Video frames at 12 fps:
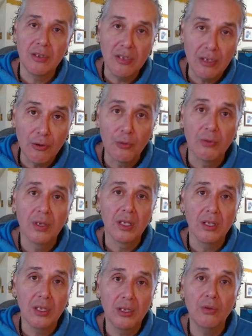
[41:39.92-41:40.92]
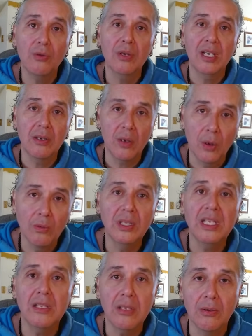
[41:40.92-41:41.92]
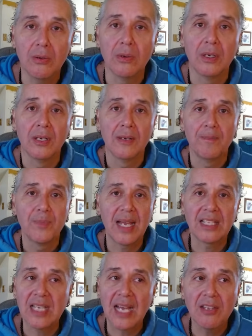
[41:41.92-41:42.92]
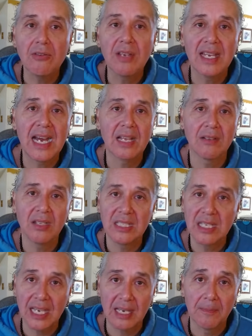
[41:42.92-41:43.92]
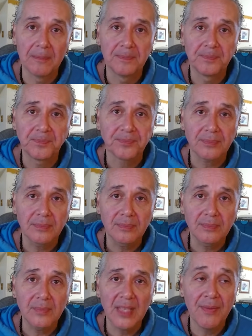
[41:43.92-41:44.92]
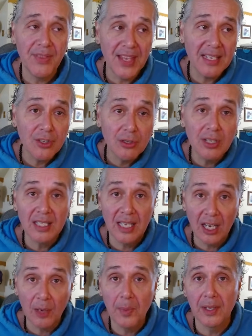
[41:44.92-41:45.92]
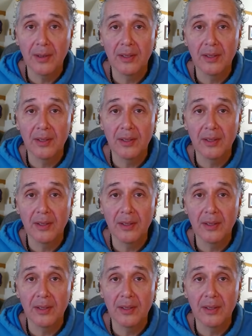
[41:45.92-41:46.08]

you and only you. That's how you get out of this game. And then you can help the